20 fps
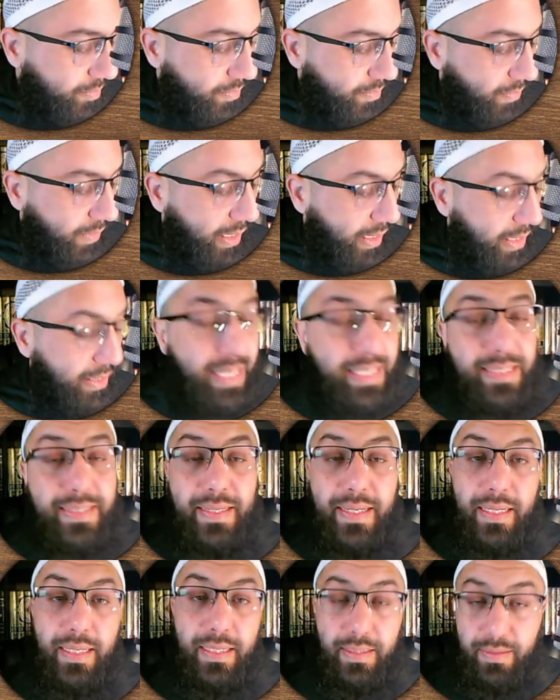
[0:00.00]
that's the
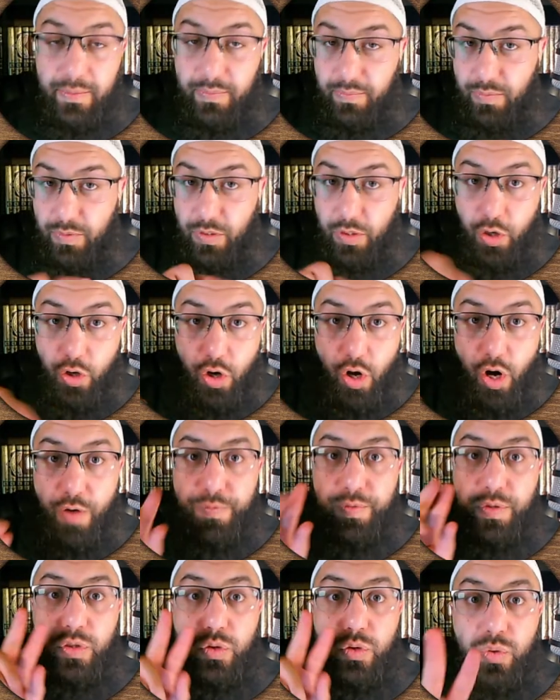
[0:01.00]
curve
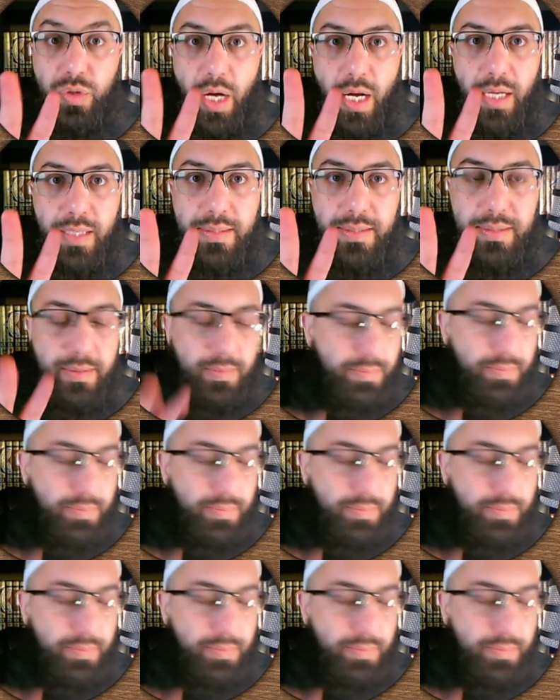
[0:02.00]
with two dots,